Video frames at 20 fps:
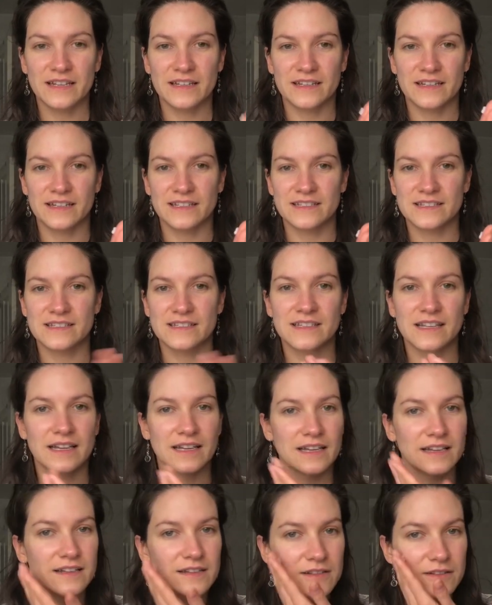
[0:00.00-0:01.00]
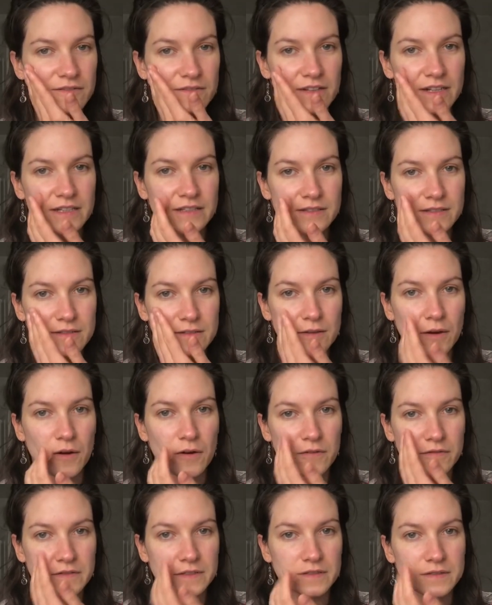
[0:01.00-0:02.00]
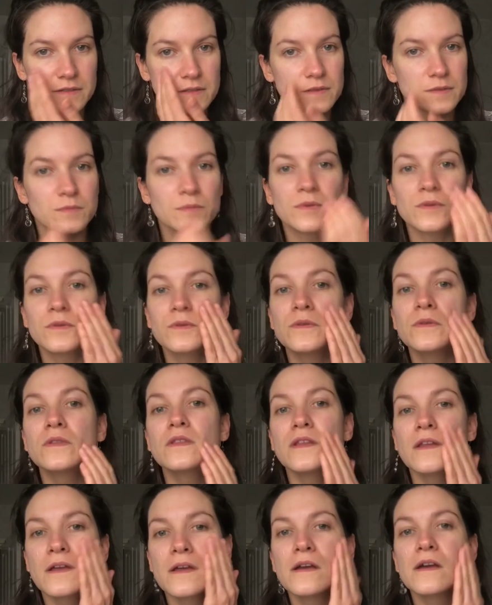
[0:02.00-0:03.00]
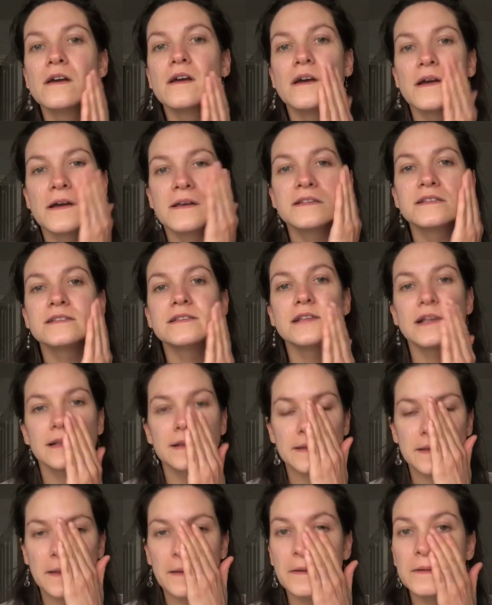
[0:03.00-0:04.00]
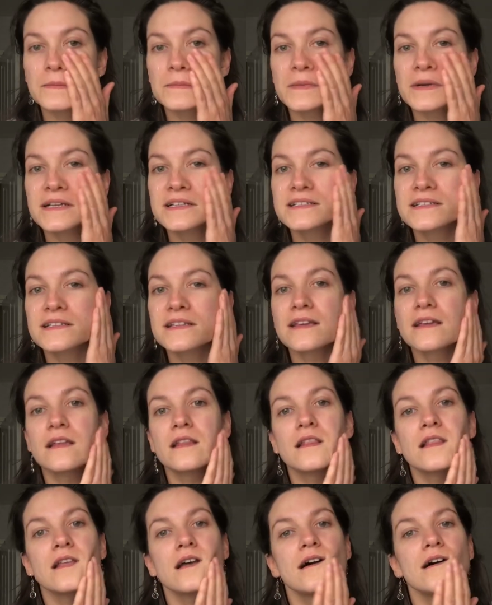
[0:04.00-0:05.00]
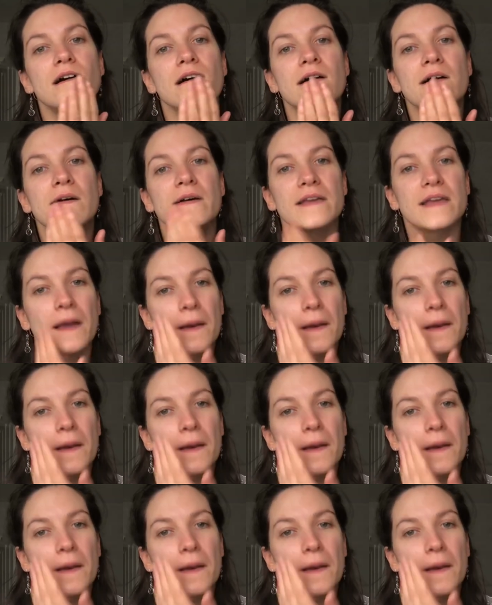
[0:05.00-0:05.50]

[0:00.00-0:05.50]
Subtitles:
It's lovely and soft and smooth, silky on my skin. Oh yeah,